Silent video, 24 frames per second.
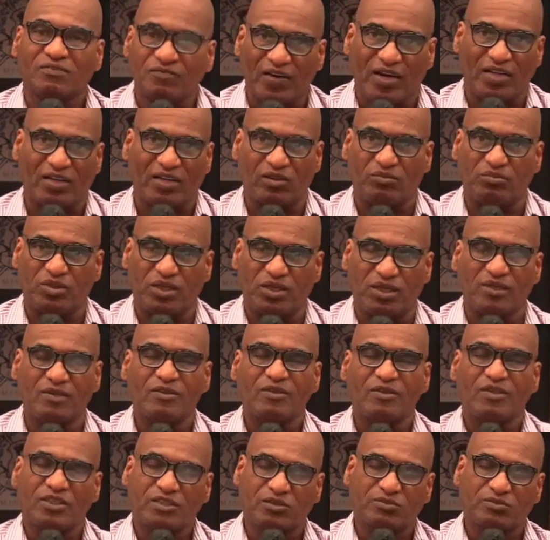Follow me.
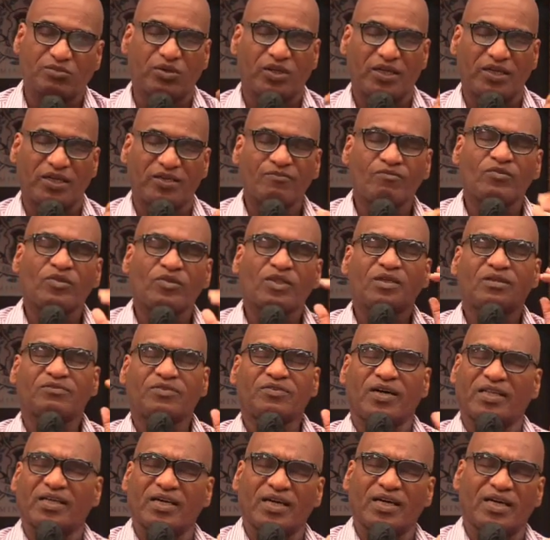Let's pray.
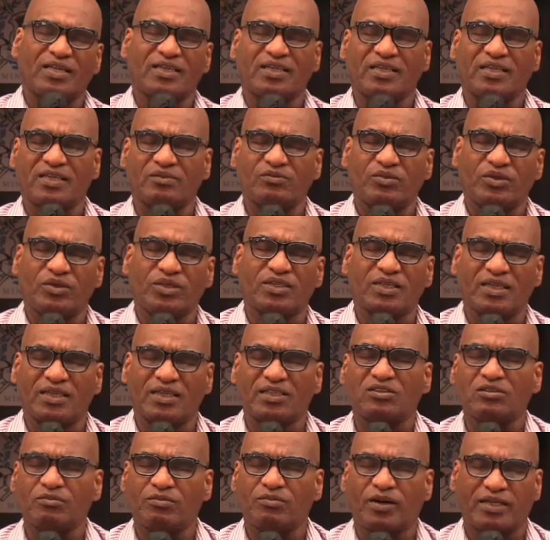Father God, again, we
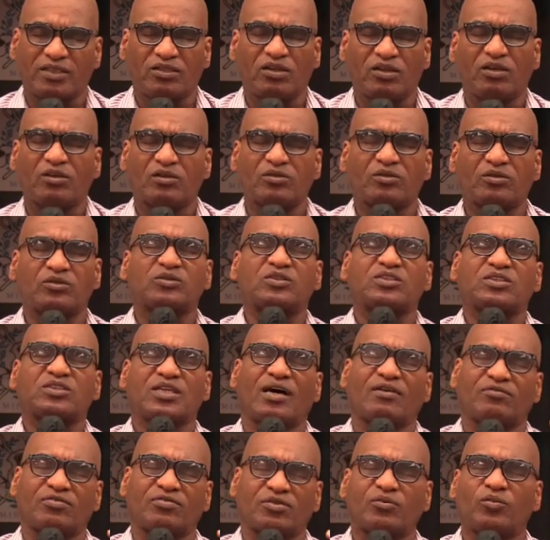thank you by your own
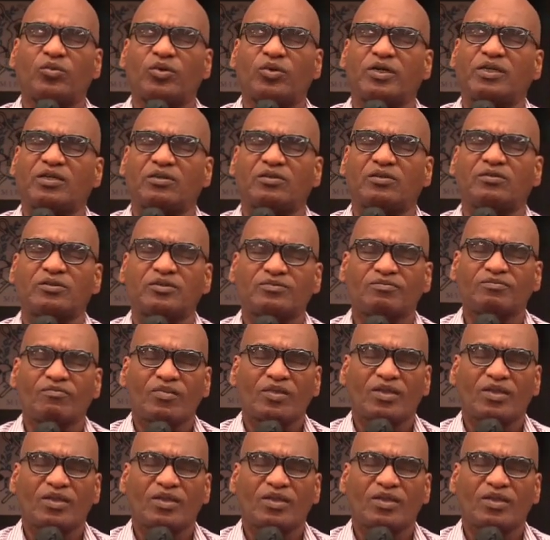sovereign will